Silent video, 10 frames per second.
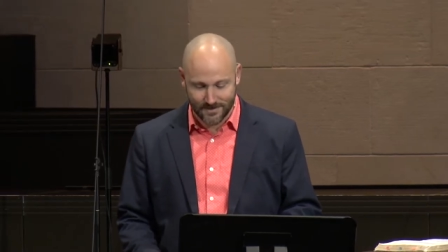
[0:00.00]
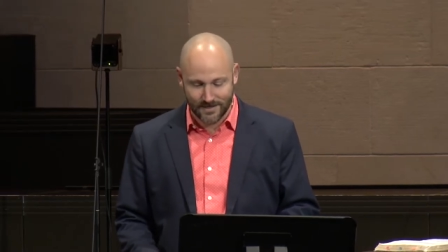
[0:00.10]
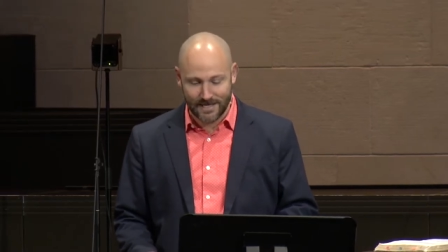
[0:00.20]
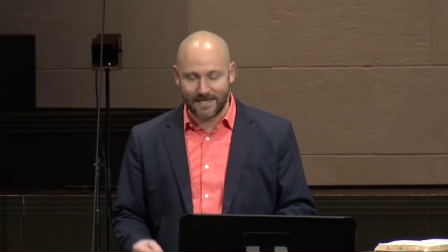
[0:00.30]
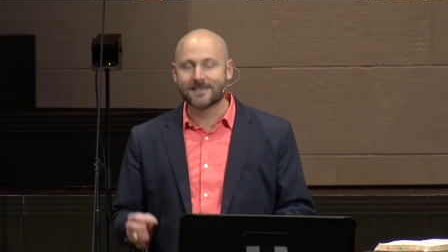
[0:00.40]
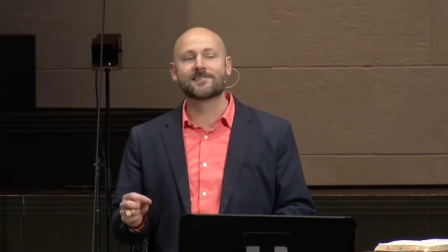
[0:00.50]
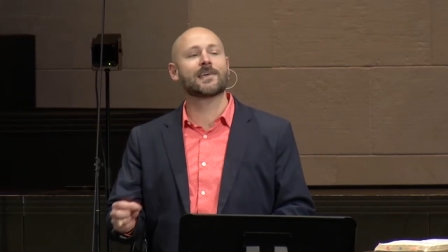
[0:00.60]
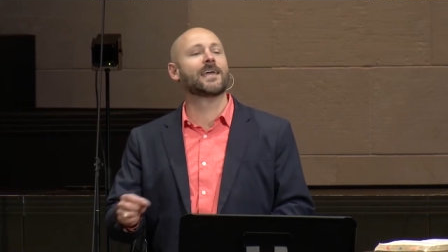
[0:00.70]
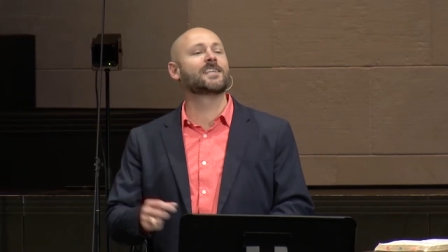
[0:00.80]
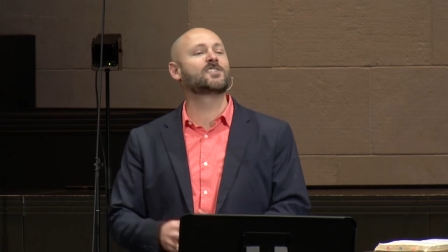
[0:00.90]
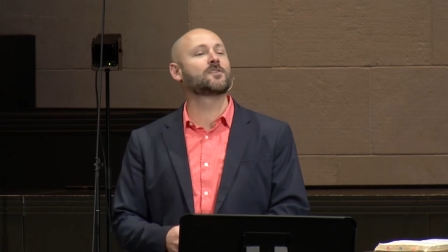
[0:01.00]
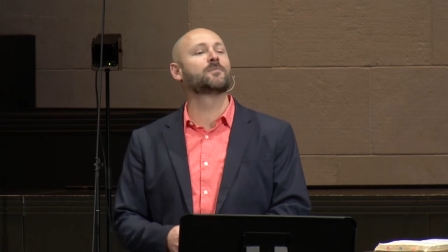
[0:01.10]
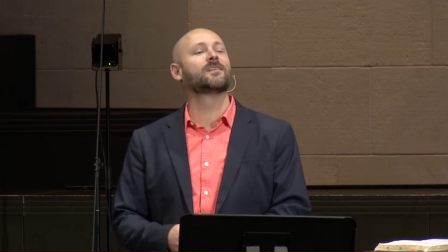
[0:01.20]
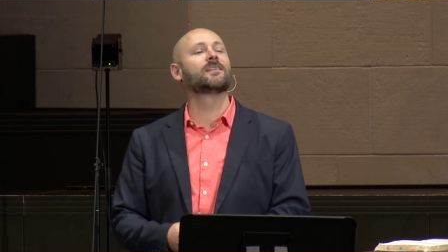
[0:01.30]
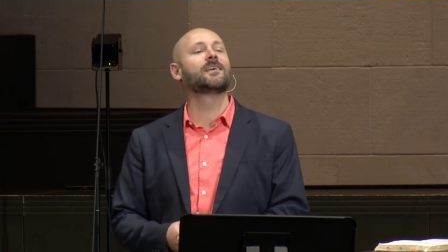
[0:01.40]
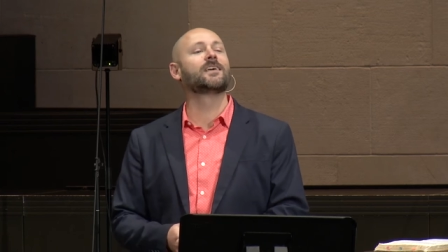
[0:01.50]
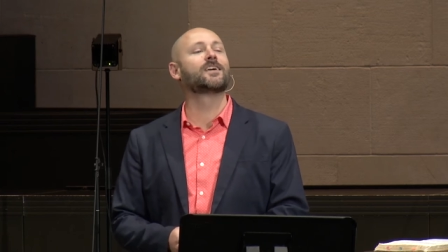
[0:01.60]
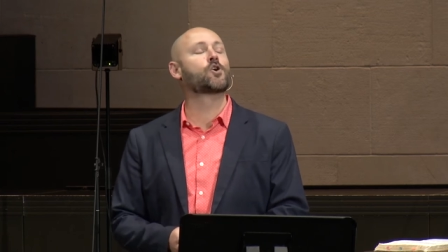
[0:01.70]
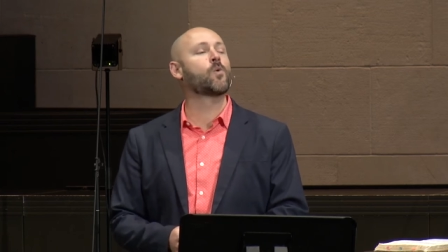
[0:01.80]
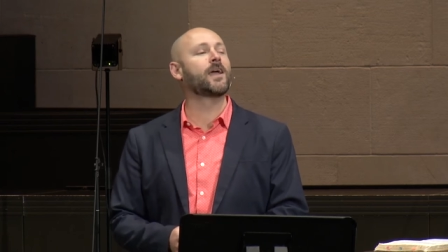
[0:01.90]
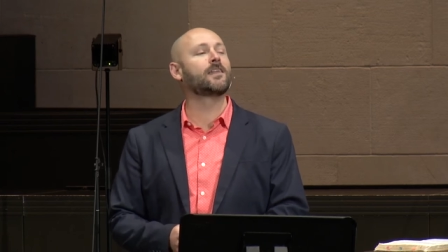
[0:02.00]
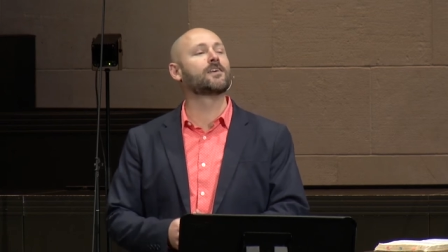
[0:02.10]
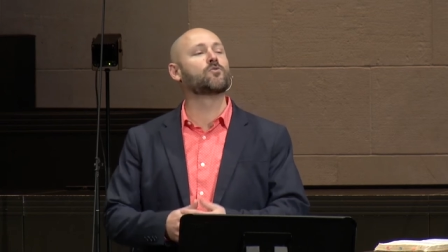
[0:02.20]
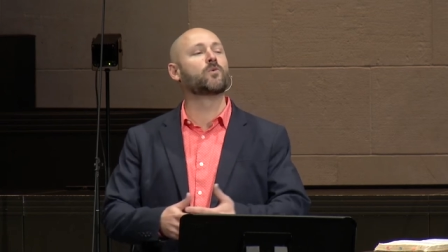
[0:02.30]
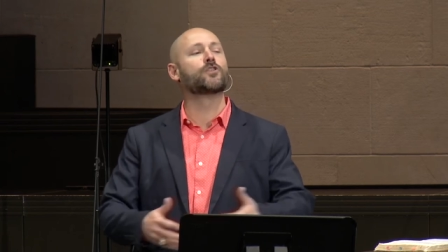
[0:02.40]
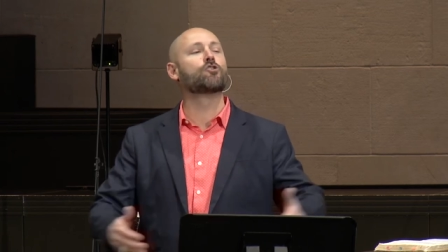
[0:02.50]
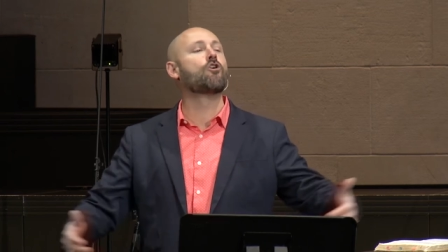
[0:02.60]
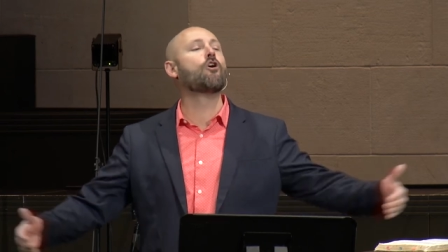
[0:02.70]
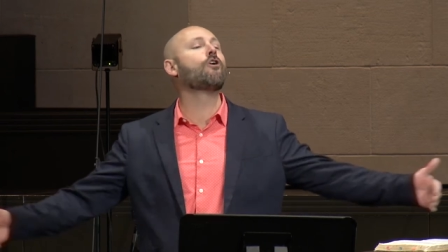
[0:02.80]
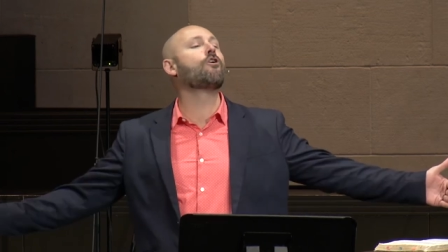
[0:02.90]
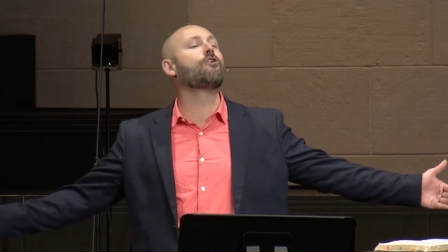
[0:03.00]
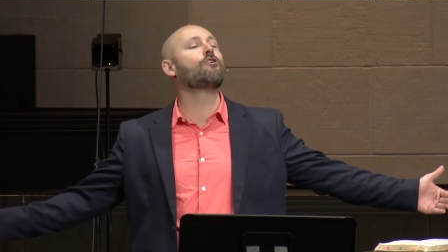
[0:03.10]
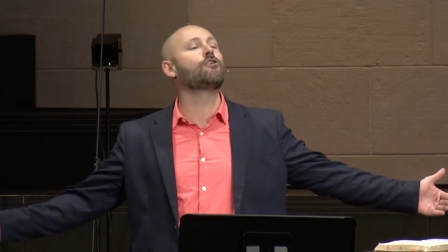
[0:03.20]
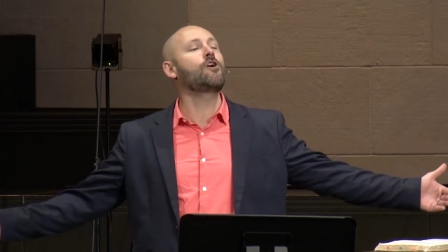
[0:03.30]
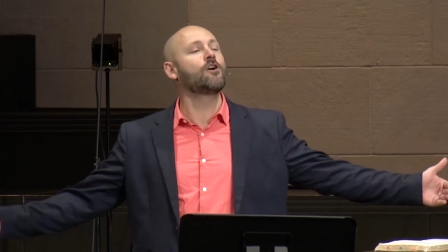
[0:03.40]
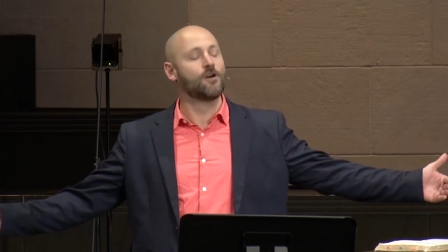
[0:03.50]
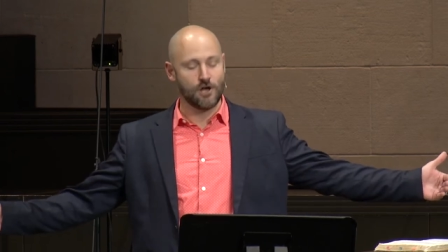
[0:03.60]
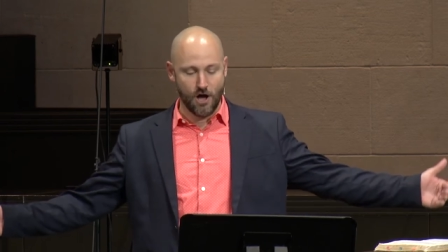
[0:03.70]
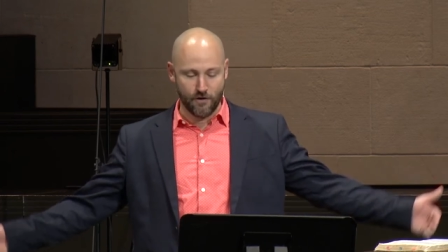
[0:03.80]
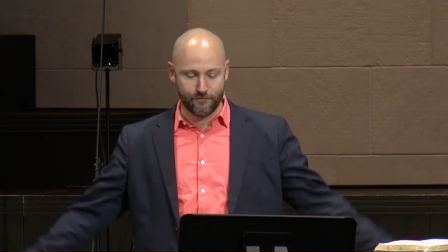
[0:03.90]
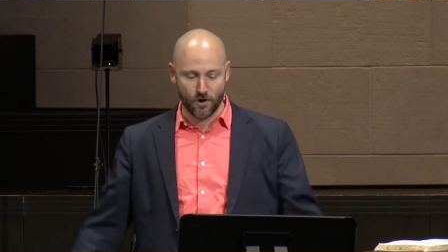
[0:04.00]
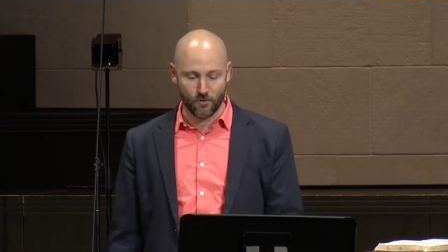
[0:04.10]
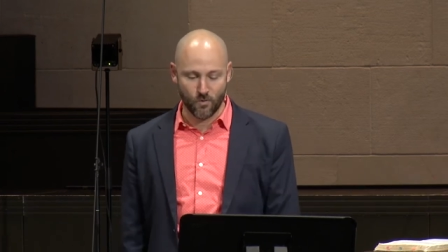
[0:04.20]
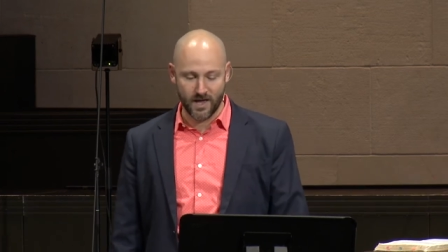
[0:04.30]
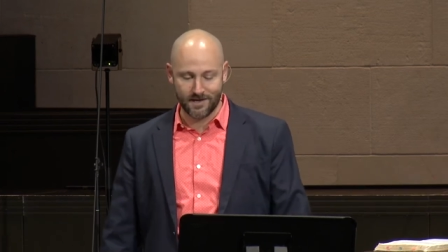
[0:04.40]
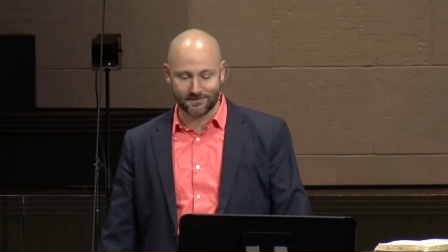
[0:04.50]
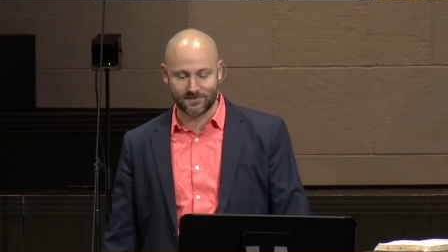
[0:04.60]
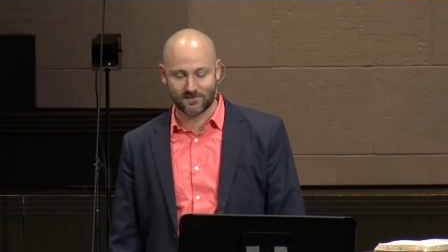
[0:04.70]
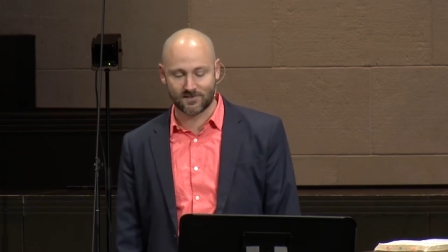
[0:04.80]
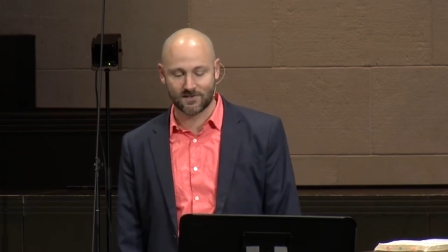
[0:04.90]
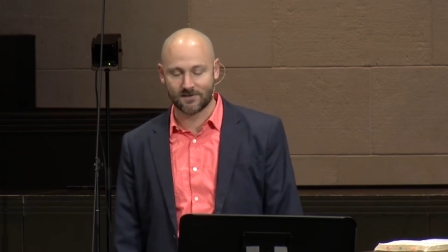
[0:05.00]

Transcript: He is intimately equated with all of our ways,